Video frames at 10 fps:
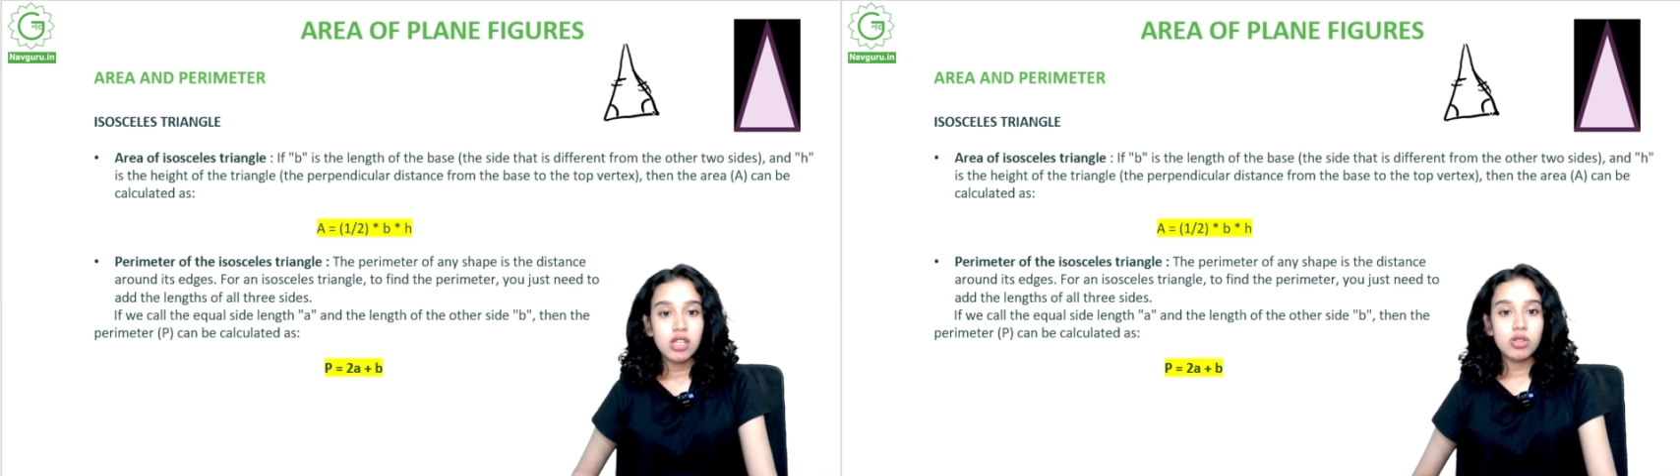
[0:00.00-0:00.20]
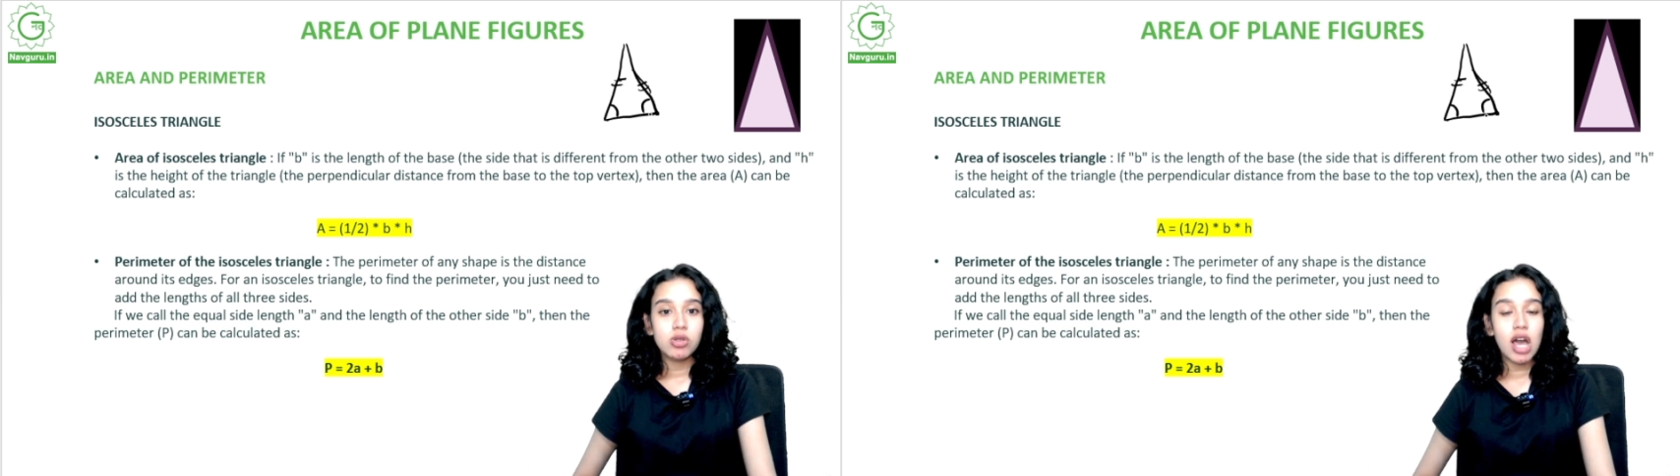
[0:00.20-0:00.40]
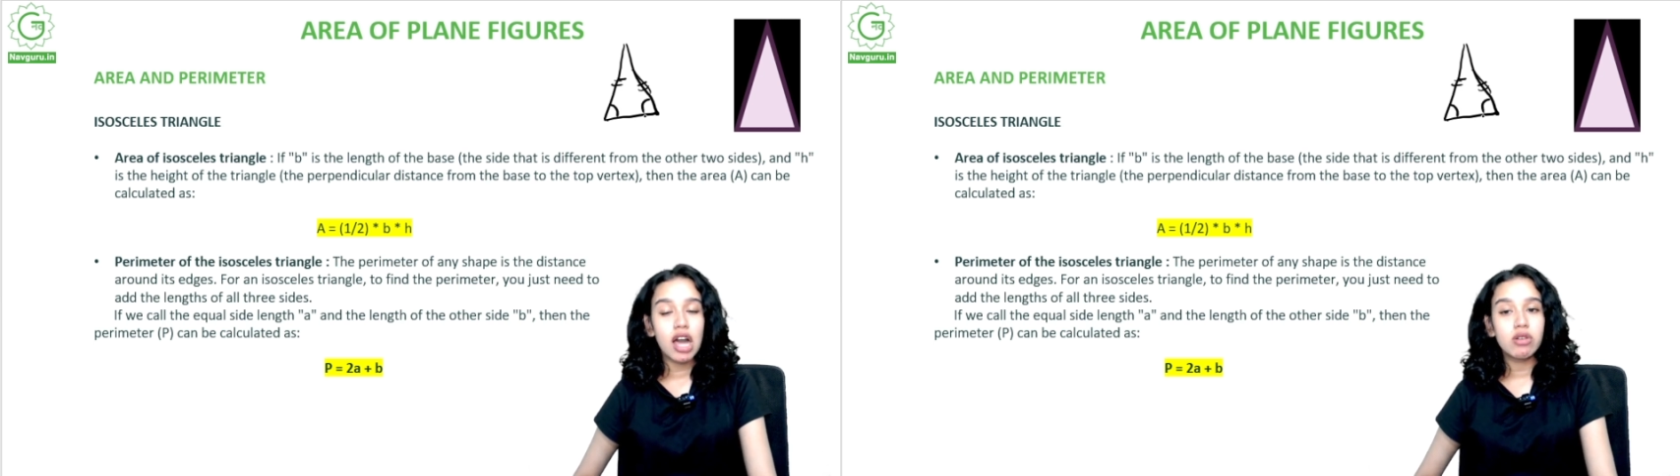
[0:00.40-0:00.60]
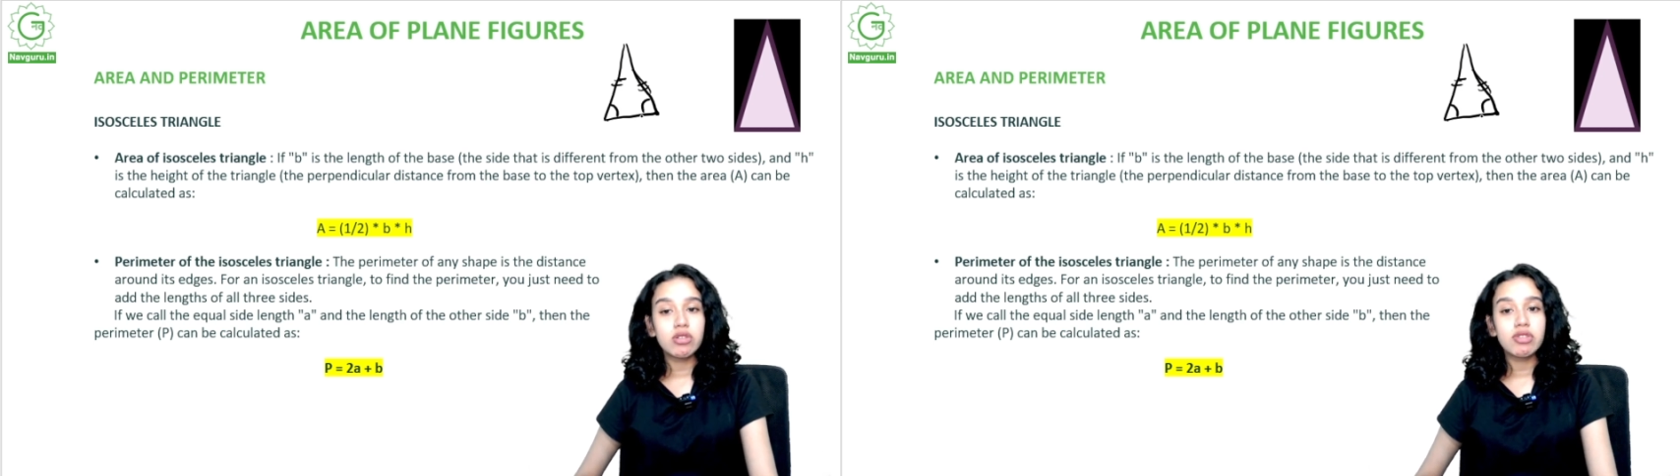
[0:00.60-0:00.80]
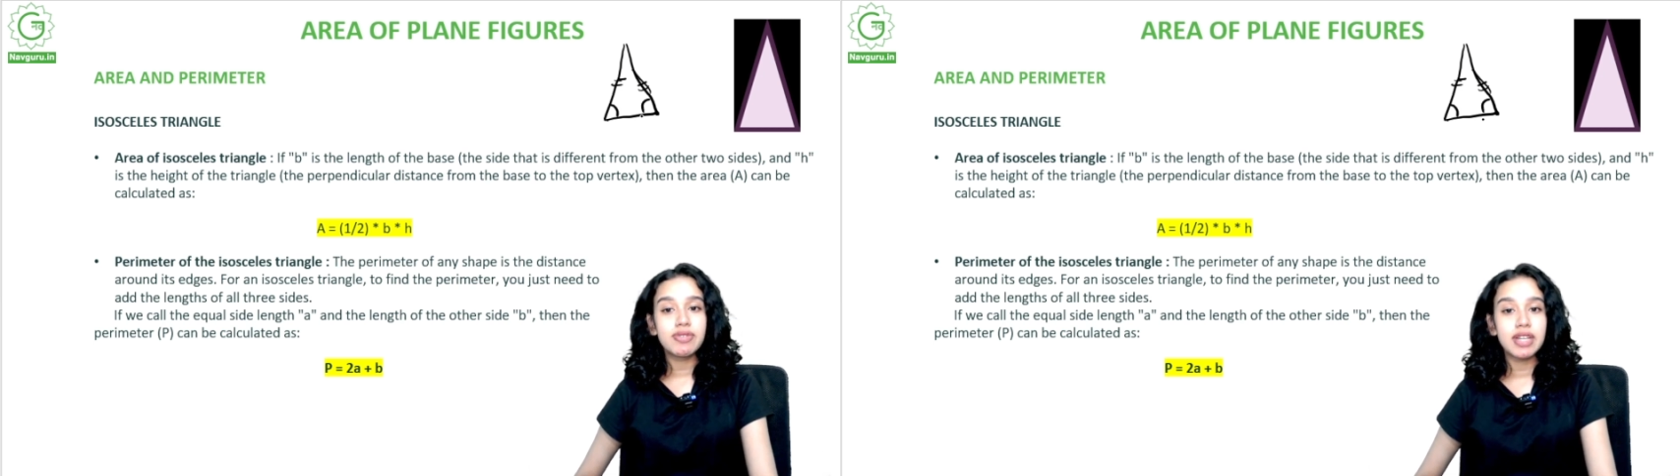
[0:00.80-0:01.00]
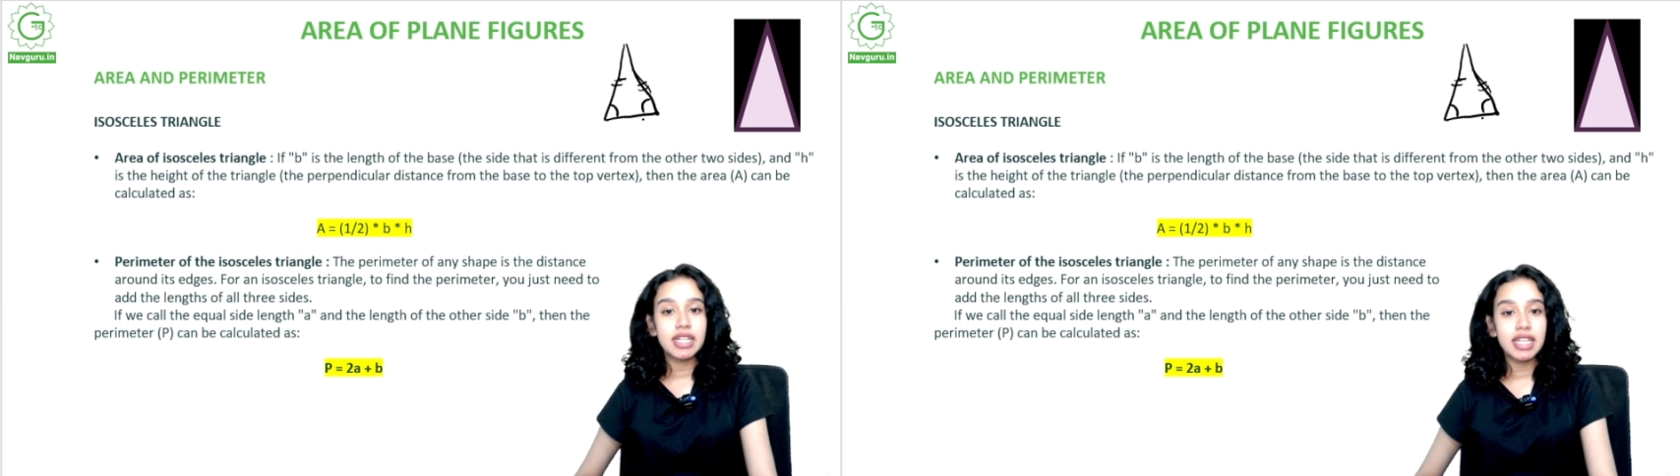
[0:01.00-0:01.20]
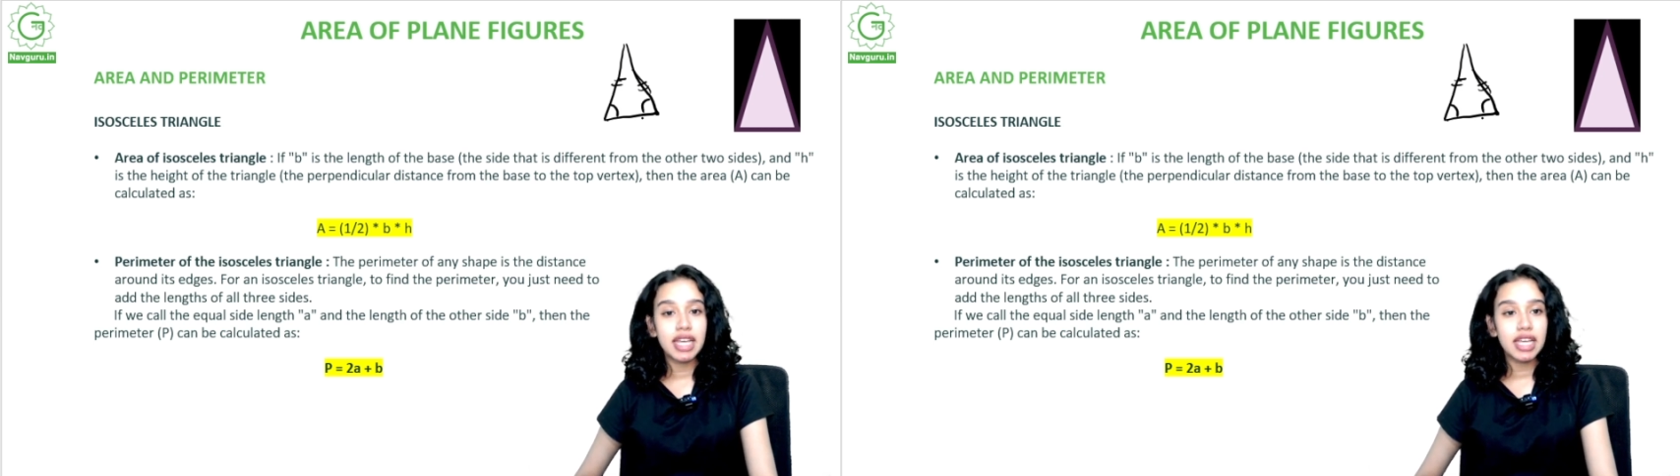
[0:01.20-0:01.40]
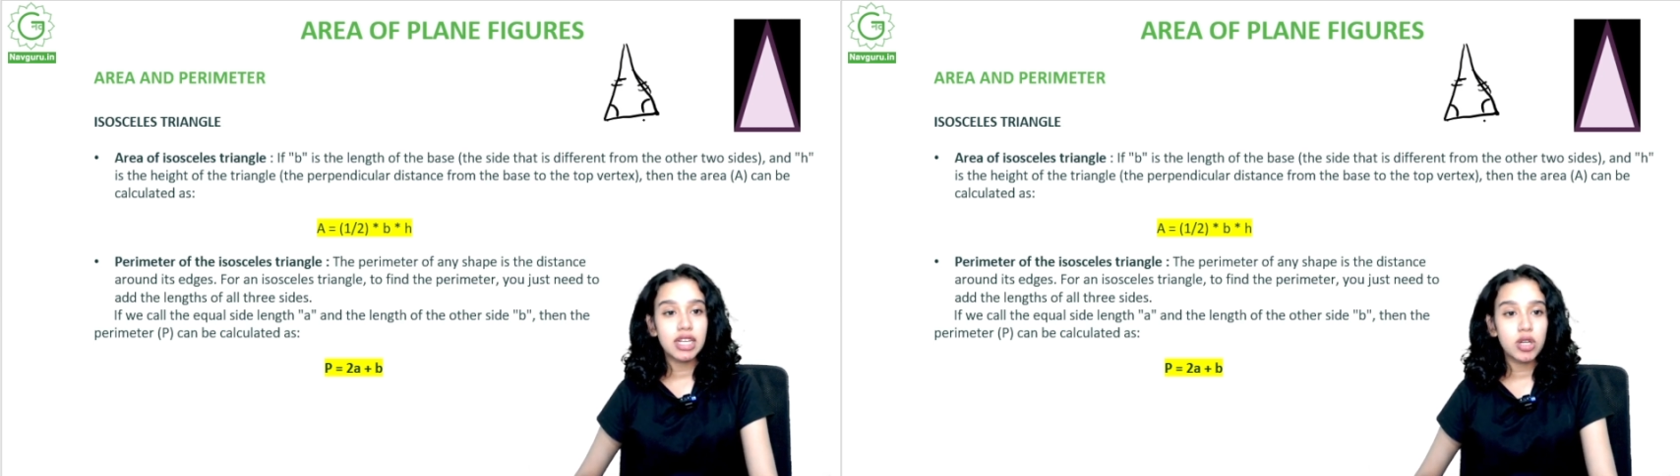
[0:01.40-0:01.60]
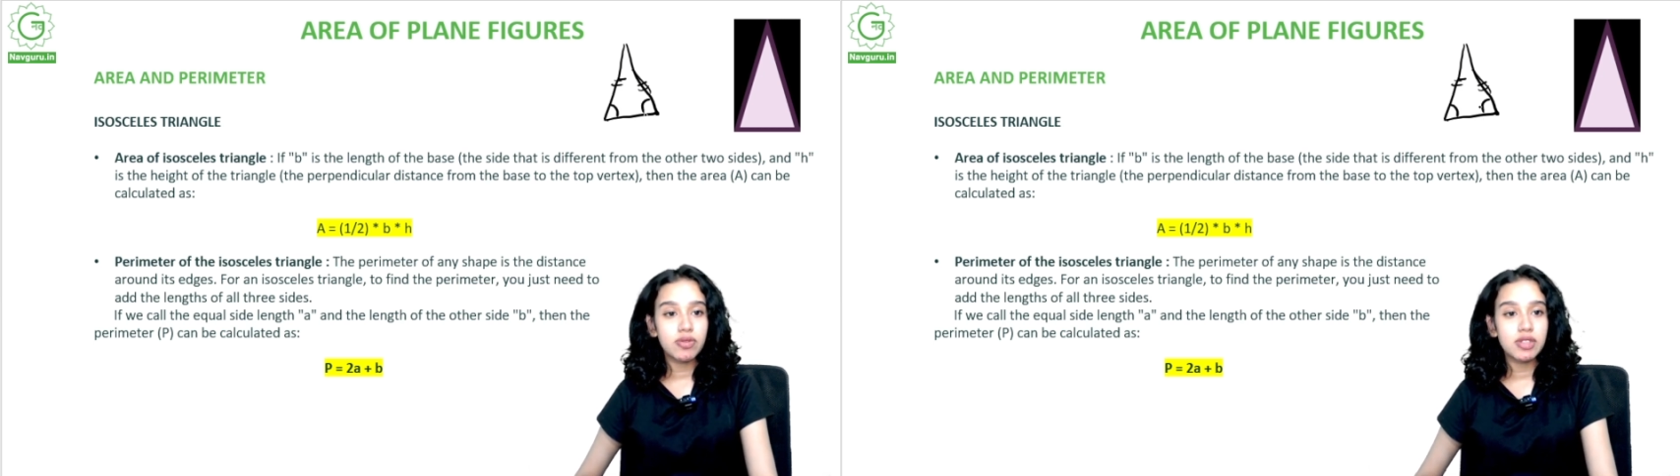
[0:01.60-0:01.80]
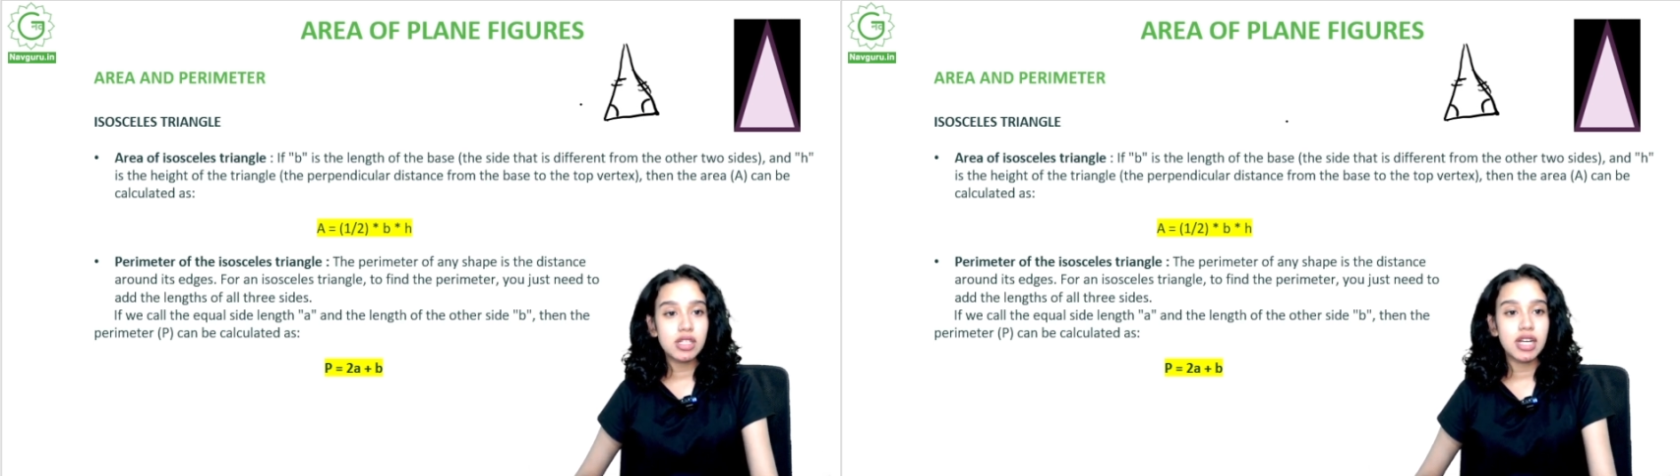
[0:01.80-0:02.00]
So how do we find the area
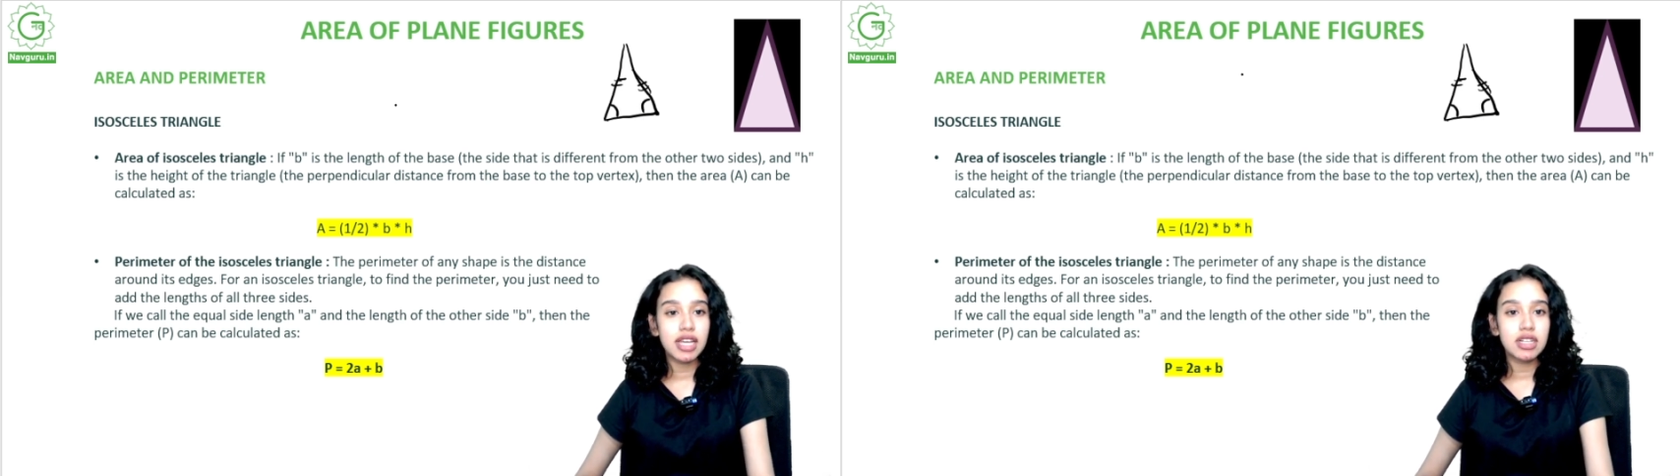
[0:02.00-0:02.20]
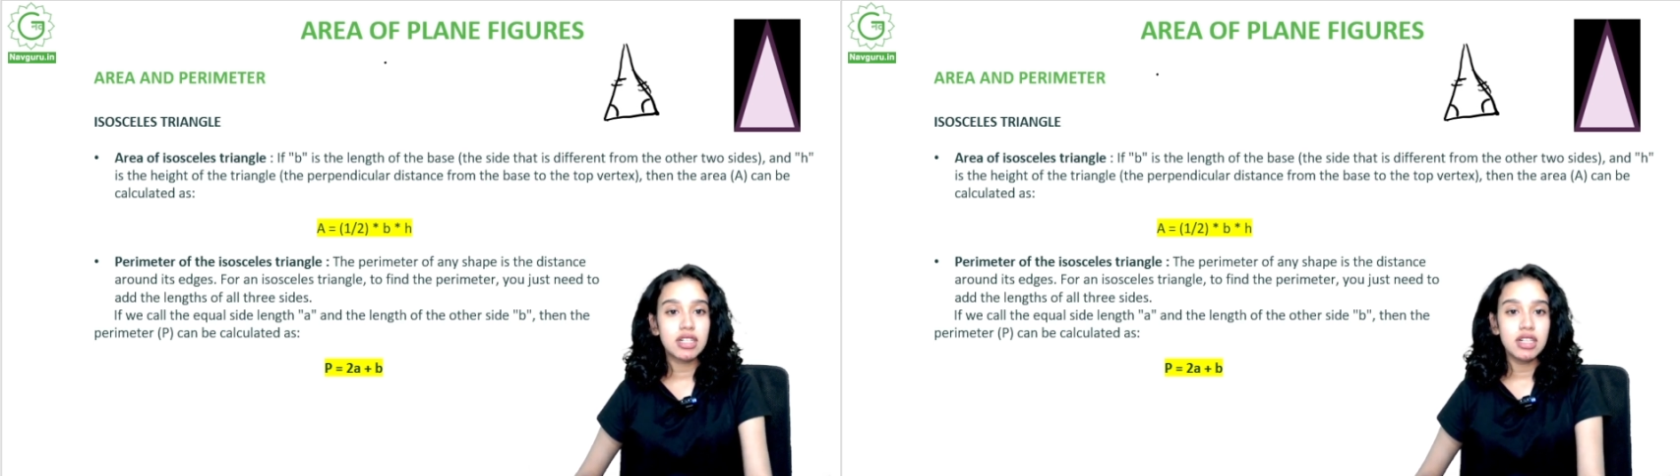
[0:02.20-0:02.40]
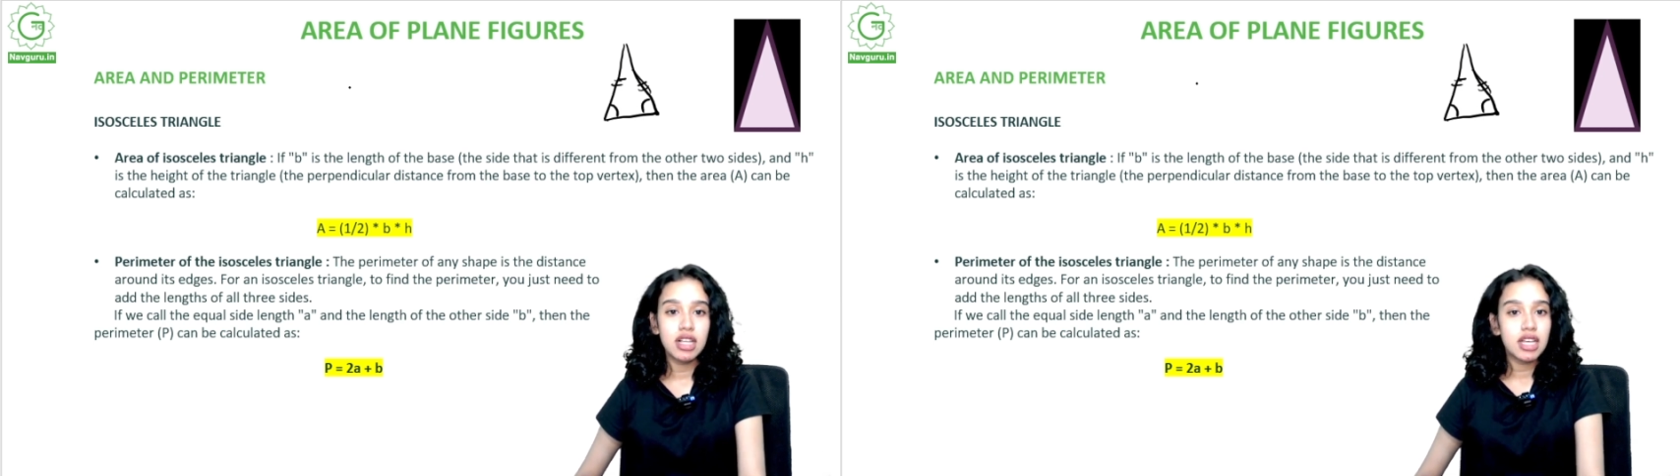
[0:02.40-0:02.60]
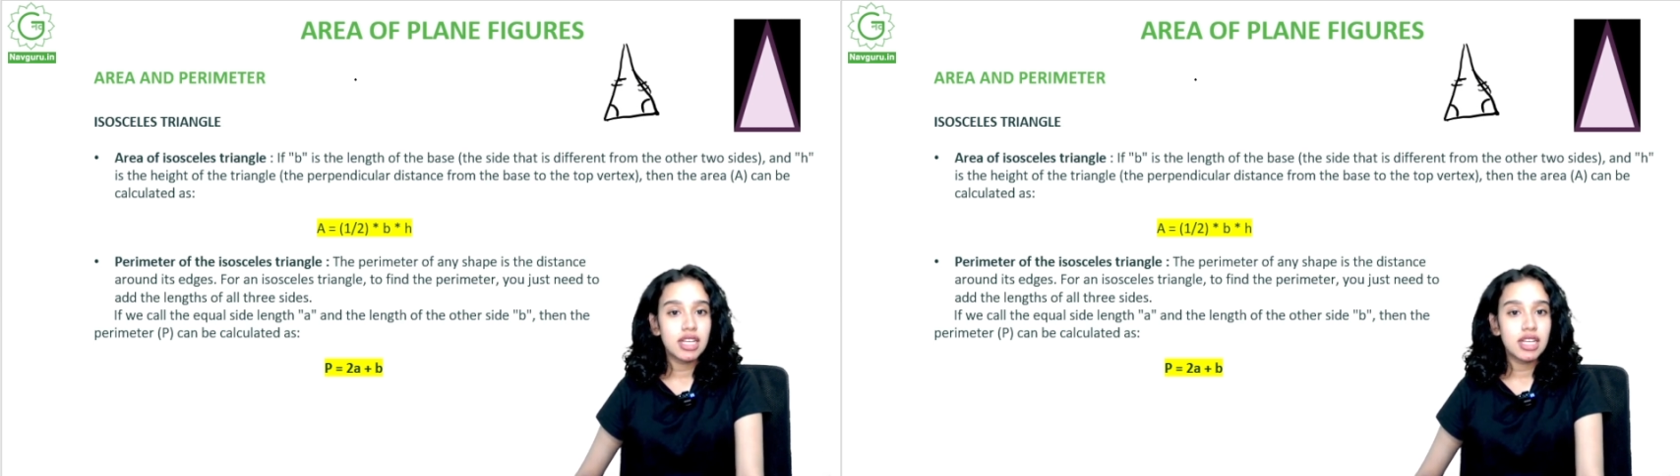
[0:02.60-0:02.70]
of this triangle?